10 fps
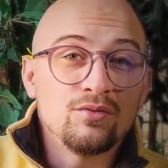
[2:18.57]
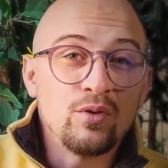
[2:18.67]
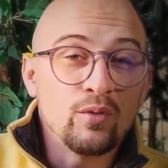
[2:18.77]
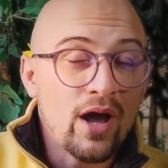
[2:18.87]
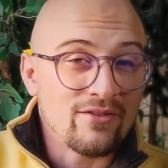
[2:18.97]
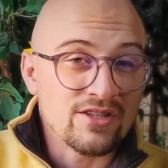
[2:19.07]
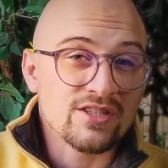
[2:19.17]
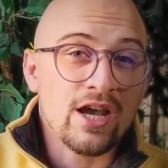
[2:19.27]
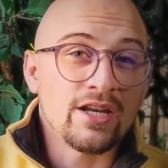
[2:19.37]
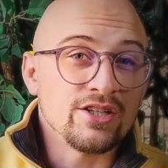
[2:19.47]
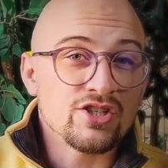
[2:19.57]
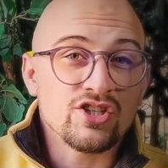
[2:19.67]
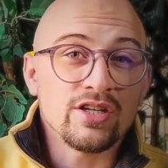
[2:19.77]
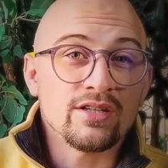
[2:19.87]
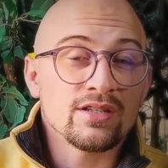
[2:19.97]
we will have a sign-in
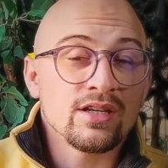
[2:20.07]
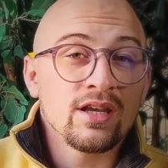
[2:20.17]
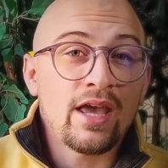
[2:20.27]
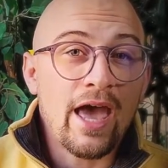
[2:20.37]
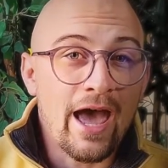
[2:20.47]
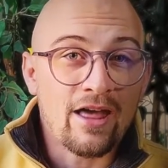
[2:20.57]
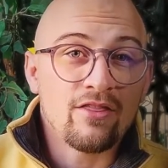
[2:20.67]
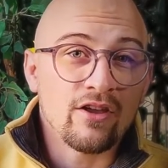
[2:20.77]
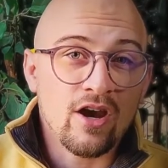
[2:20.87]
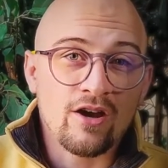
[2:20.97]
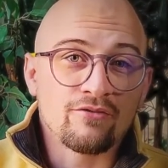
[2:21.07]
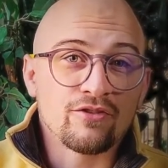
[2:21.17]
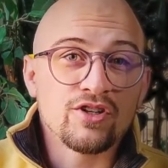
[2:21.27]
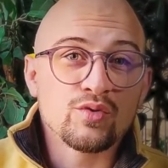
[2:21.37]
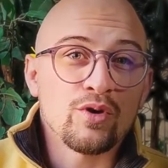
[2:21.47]
sheet at the
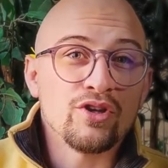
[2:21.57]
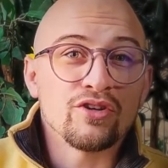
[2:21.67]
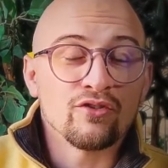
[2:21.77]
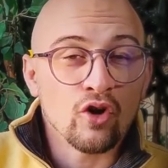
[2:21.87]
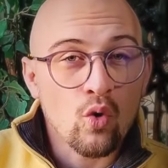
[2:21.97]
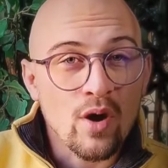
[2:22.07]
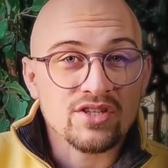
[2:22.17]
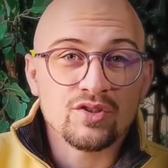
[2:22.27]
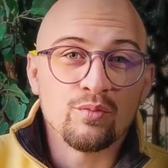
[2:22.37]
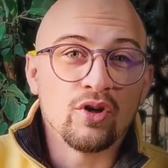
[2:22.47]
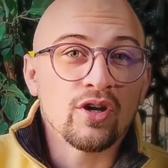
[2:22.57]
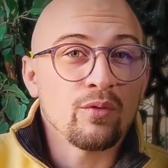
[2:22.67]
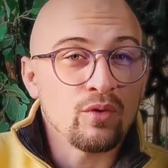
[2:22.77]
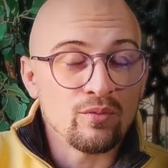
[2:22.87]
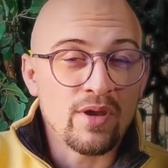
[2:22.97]
conference where you can request a book
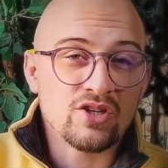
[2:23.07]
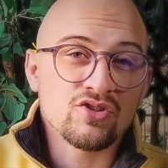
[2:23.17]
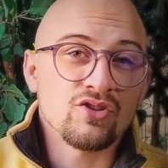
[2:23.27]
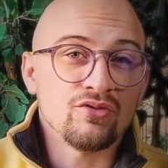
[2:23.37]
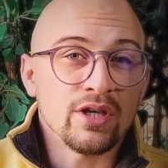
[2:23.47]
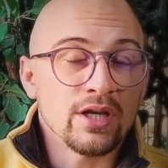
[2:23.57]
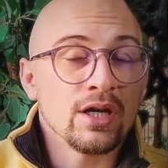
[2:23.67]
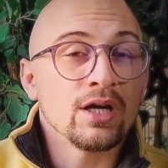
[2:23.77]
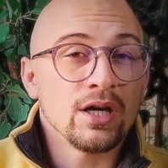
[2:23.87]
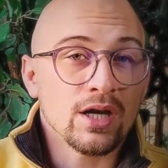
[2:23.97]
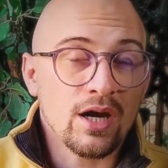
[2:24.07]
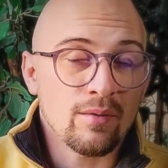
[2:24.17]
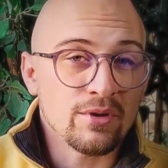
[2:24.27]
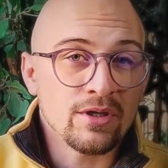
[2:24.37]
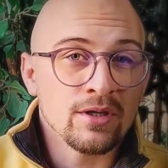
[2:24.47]
and we'll make sure you get a
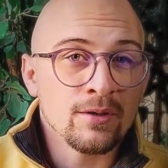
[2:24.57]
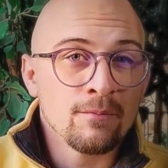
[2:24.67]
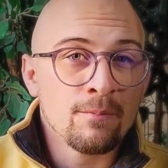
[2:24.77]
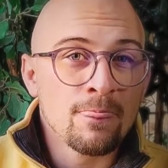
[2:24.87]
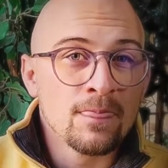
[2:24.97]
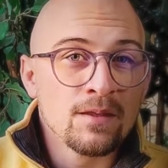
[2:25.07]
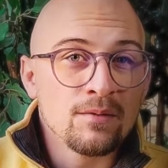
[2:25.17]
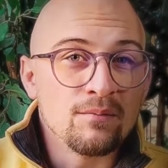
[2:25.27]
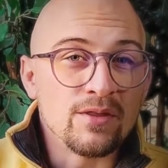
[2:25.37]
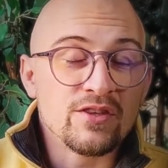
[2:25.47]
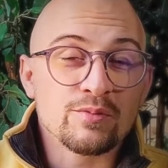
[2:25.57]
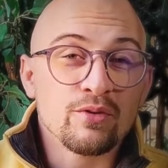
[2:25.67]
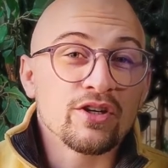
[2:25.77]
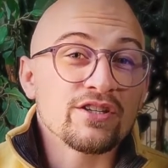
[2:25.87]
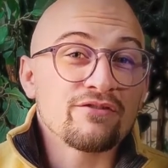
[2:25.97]
copy. But this
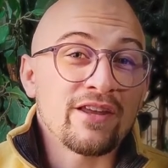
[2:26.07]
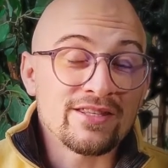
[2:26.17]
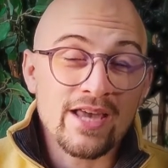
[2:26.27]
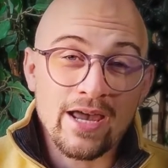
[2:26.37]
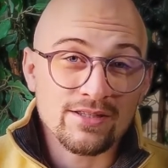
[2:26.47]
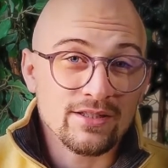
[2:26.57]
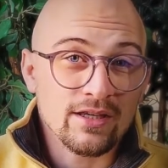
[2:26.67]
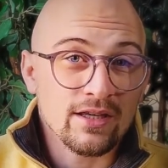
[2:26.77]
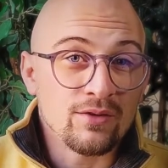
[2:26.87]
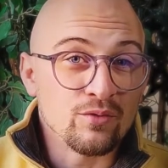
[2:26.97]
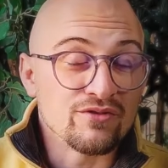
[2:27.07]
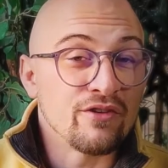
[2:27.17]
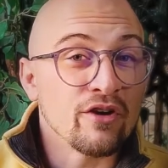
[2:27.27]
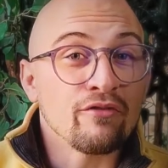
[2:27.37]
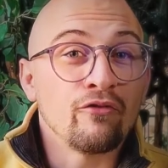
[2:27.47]
book is fantastic and was
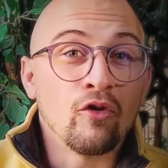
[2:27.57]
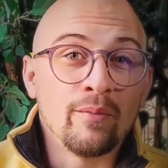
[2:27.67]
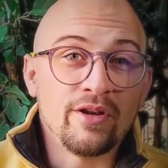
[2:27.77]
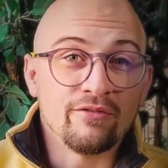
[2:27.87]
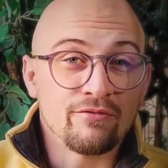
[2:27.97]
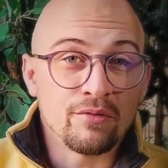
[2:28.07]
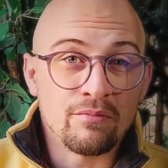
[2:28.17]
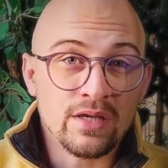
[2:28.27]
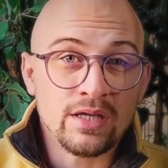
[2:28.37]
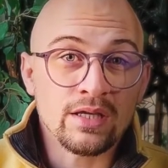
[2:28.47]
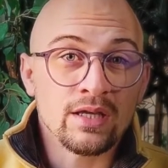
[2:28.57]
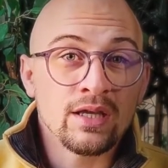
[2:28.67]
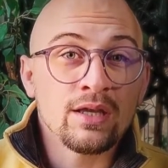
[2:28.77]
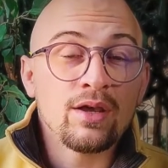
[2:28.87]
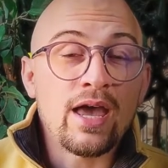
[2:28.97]
very formative for me
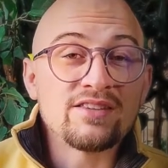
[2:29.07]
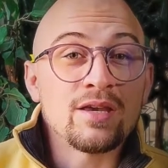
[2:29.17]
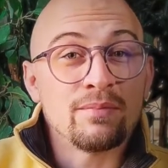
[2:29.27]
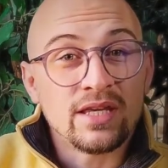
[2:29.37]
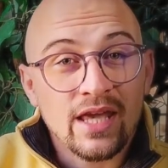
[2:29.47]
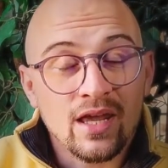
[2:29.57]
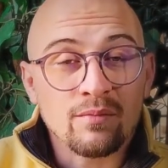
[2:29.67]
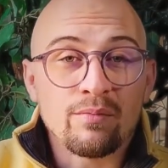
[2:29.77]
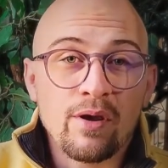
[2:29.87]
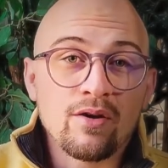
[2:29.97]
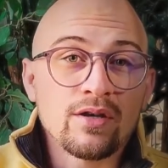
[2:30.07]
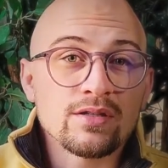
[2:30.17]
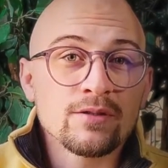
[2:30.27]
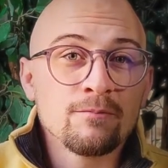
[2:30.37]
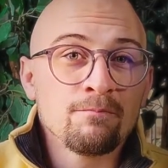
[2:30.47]
as I became a
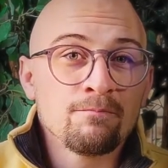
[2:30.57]
parent.